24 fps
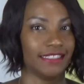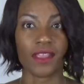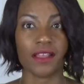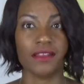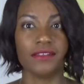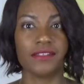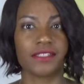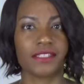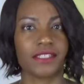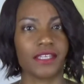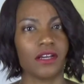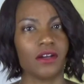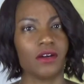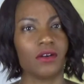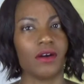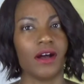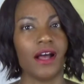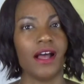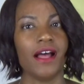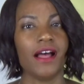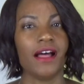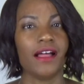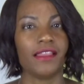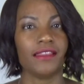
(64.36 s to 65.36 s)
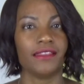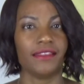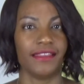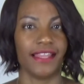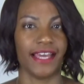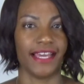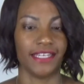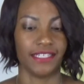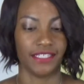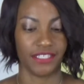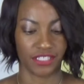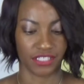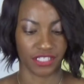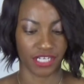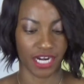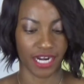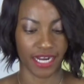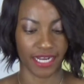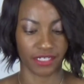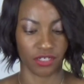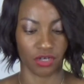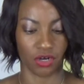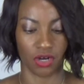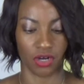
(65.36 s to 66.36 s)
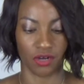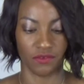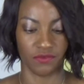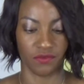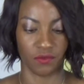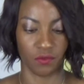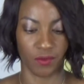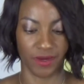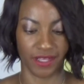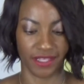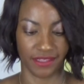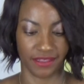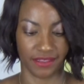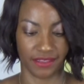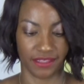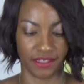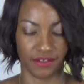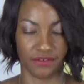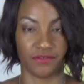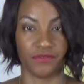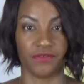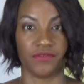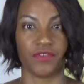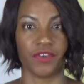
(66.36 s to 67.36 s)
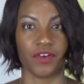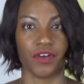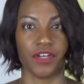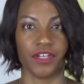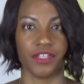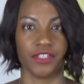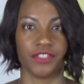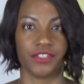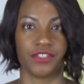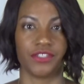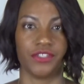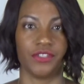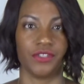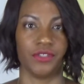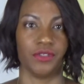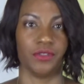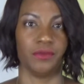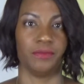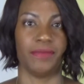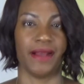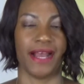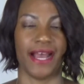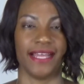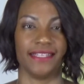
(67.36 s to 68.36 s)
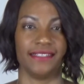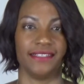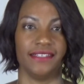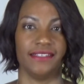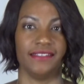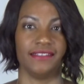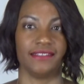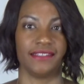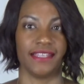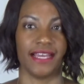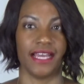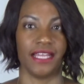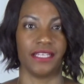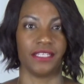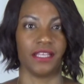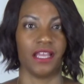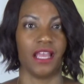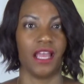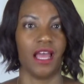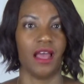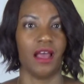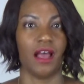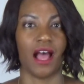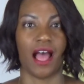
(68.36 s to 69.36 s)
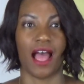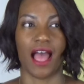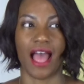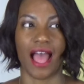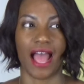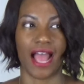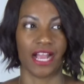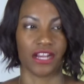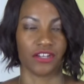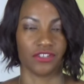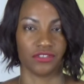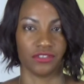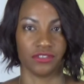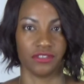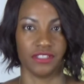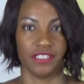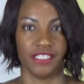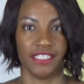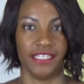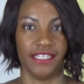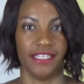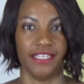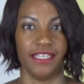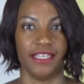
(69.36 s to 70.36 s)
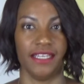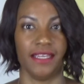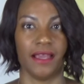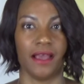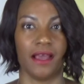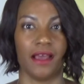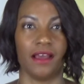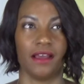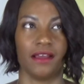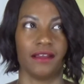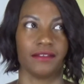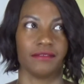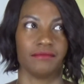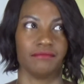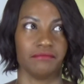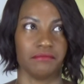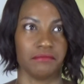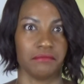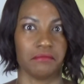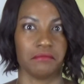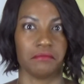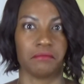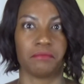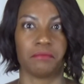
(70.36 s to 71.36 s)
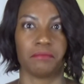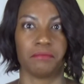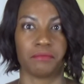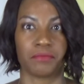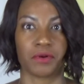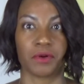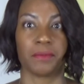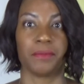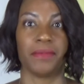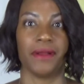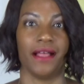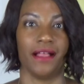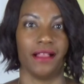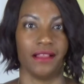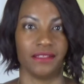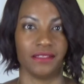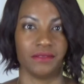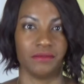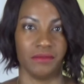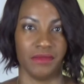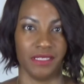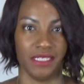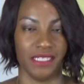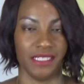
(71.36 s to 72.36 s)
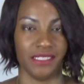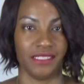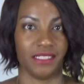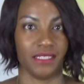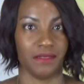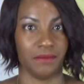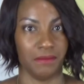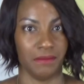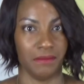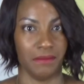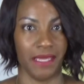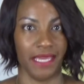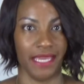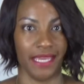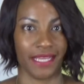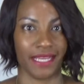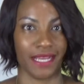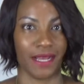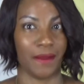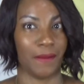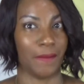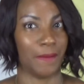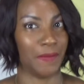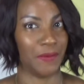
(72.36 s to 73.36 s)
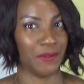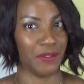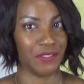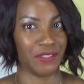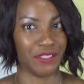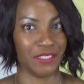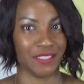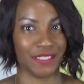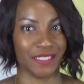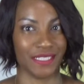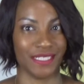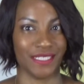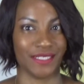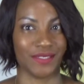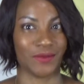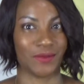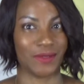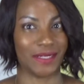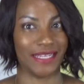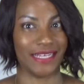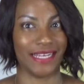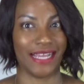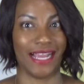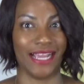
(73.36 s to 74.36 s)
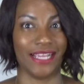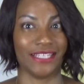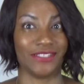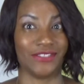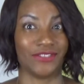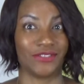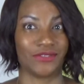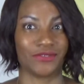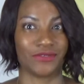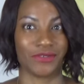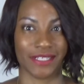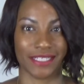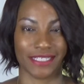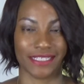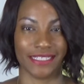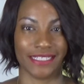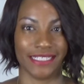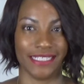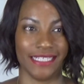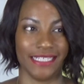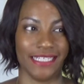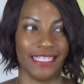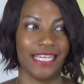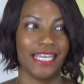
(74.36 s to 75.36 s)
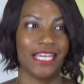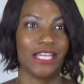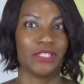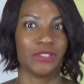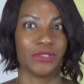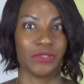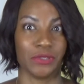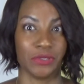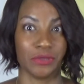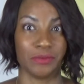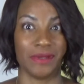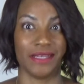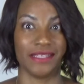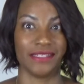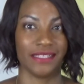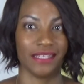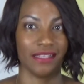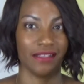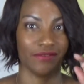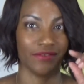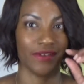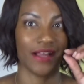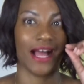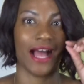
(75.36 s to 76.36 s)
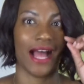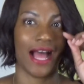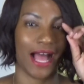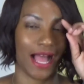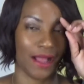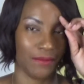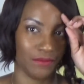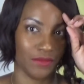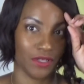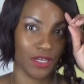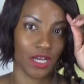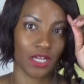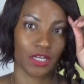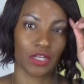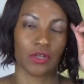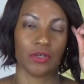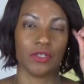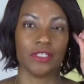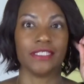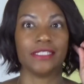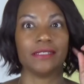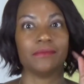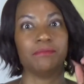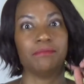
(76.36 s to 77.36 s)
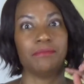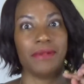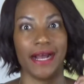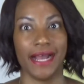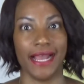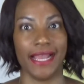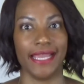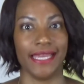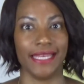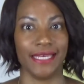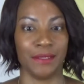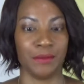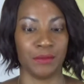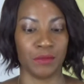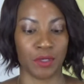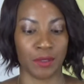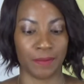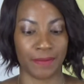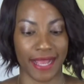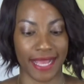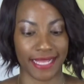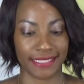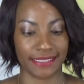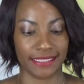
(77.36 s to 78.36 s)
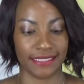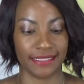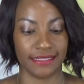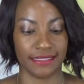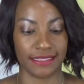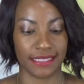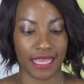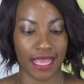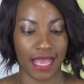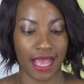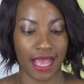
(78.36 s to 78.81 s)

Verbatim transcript: So let's start off with the first two patterns that actually propelled me to make purchases when I strictly told myself I'm not going to buy any more patterns.